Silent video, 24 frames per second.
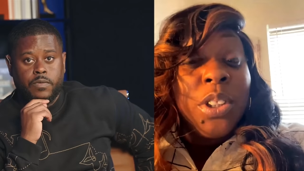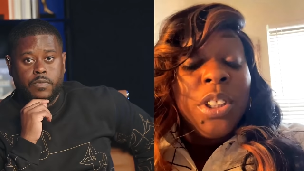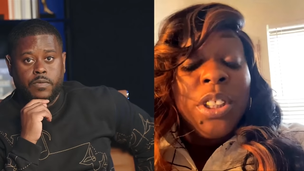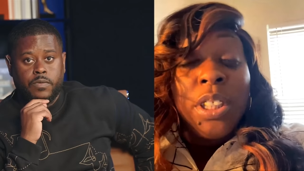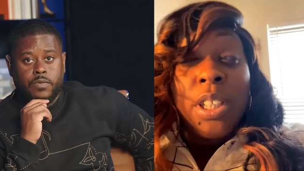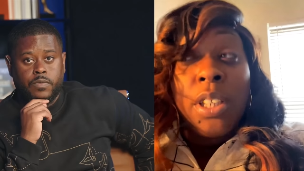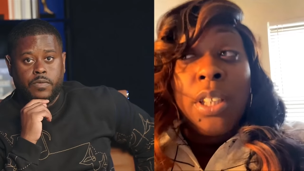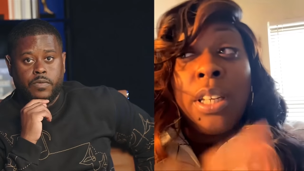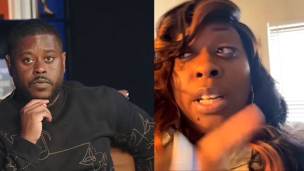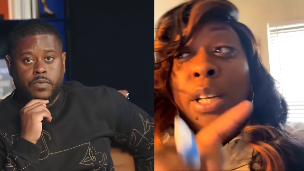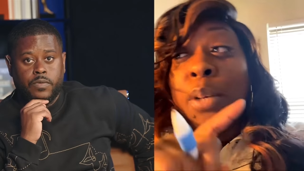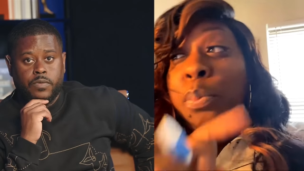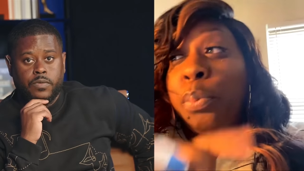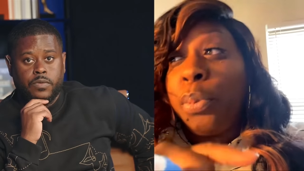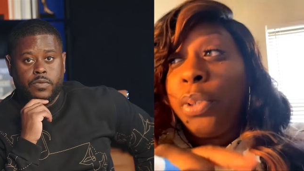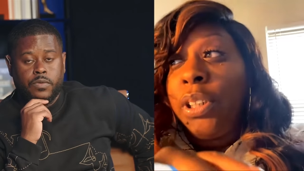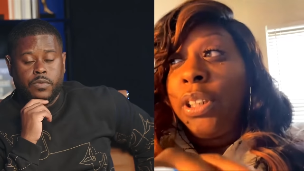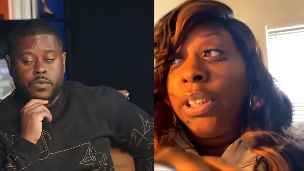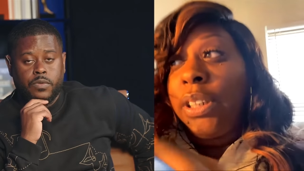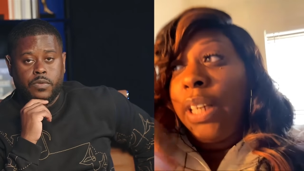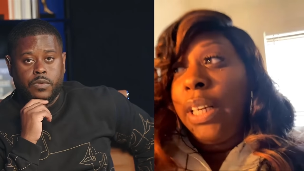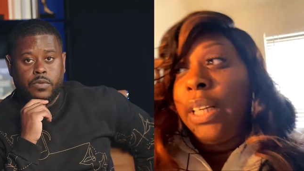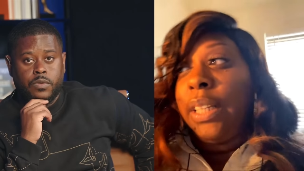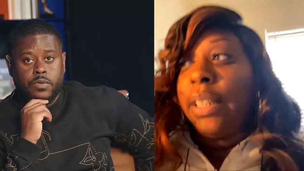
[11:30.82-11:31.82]
Speaker 1: for sharing. I
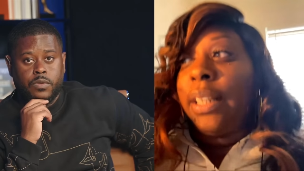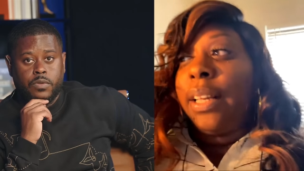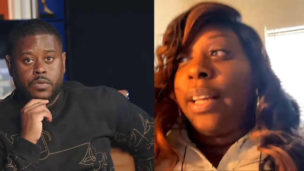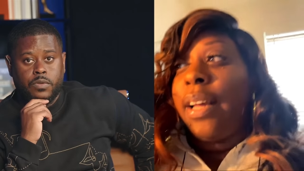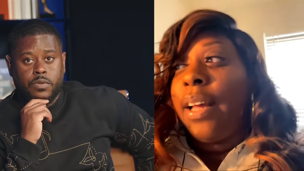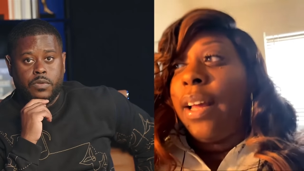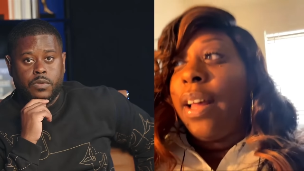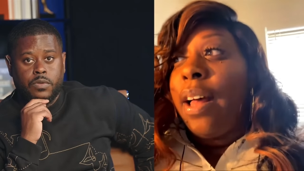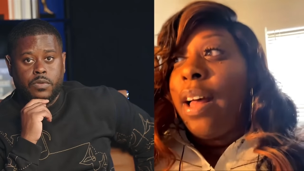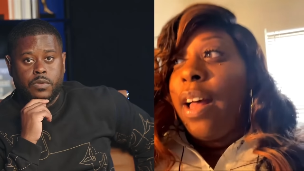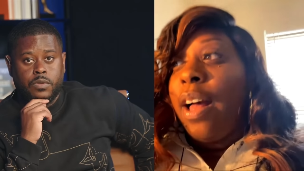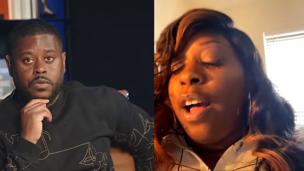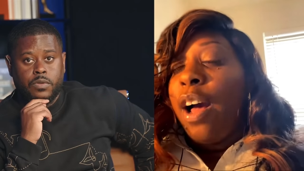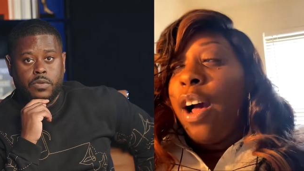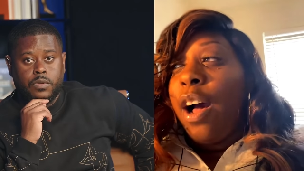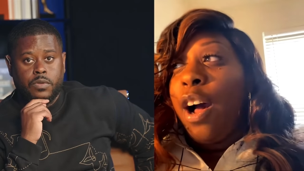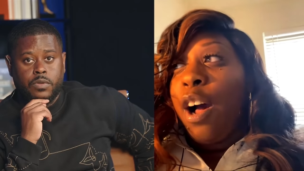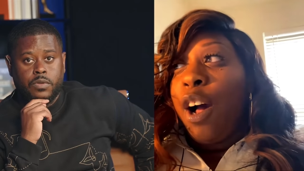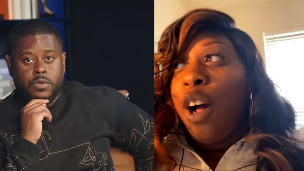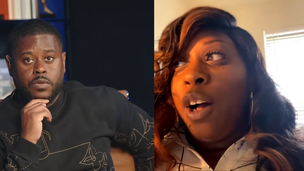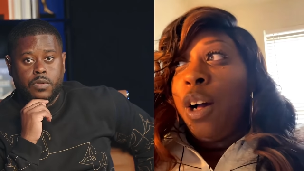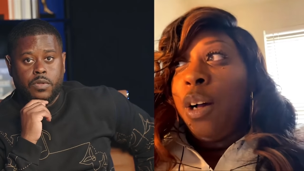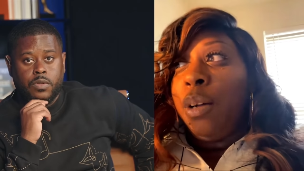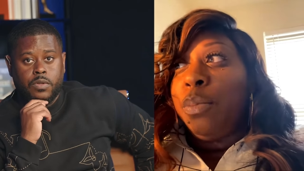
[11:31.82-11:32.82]
appreciate that.
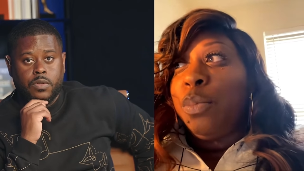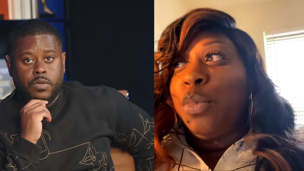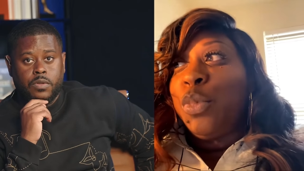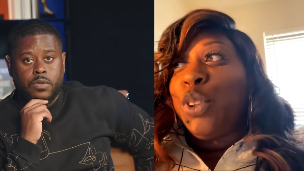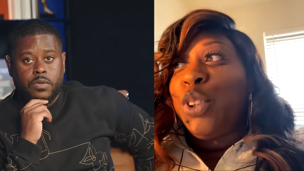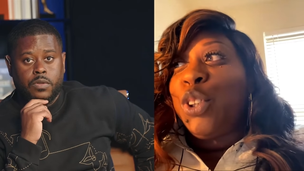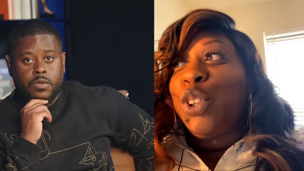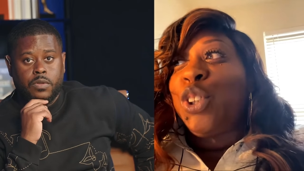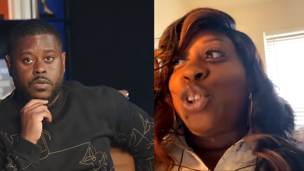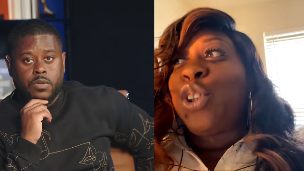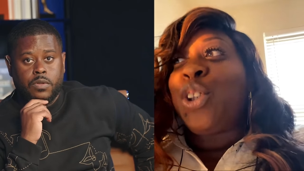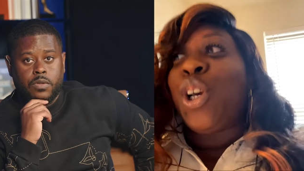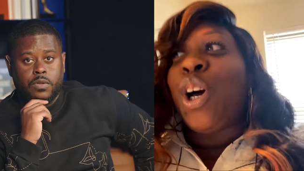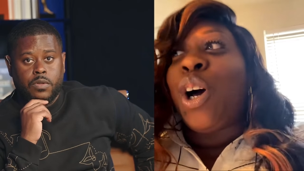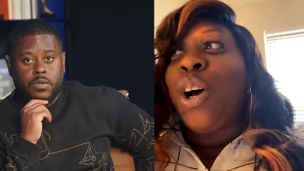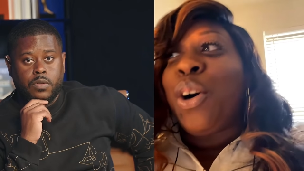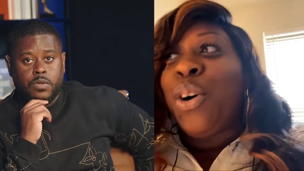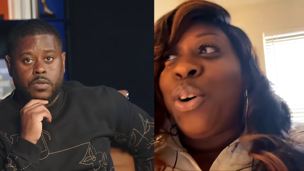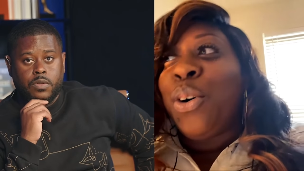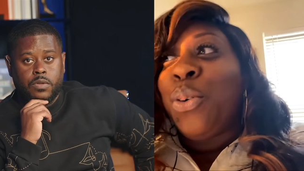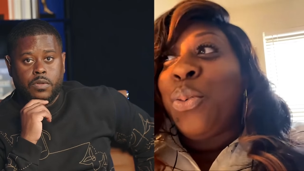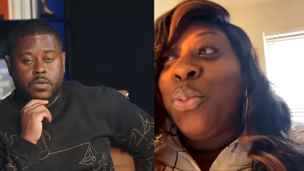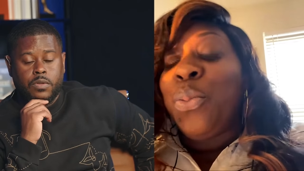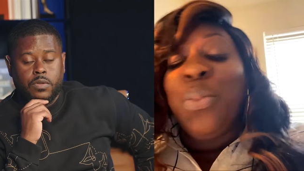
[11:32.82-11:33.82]

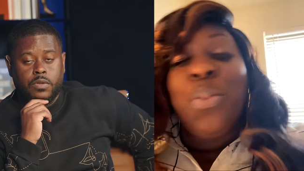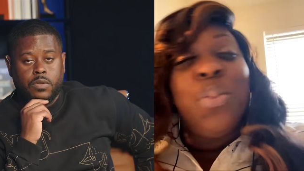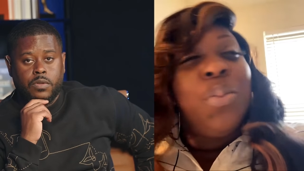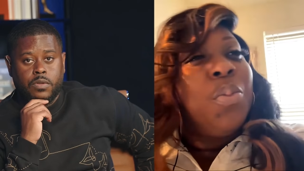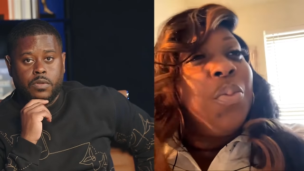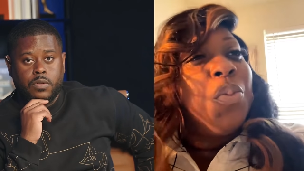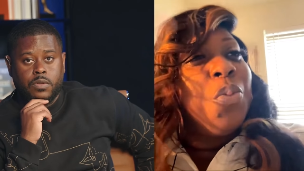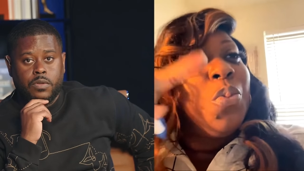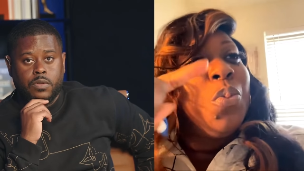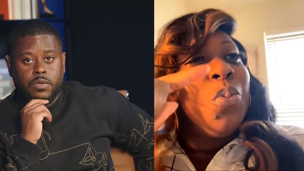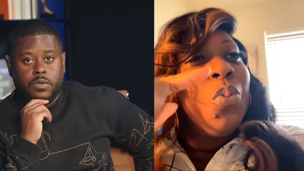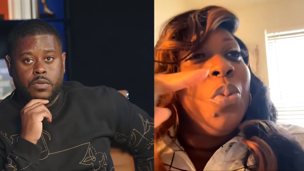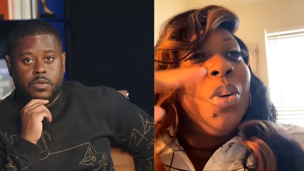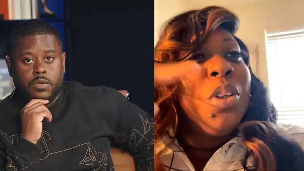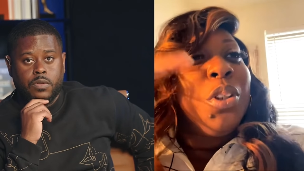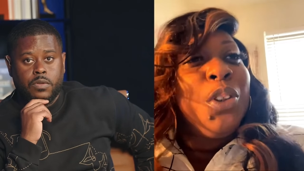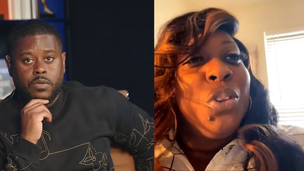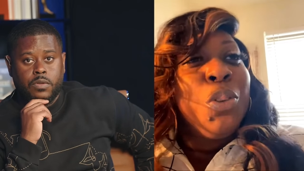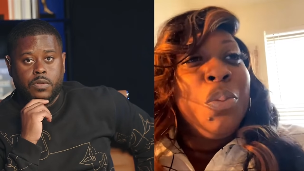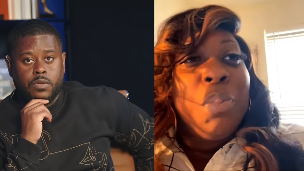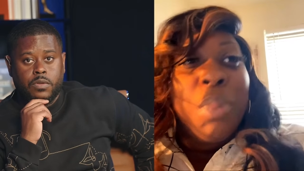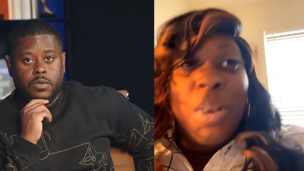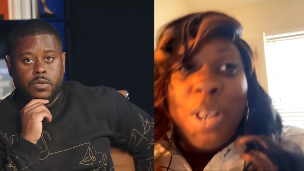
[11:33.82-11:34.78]
So would you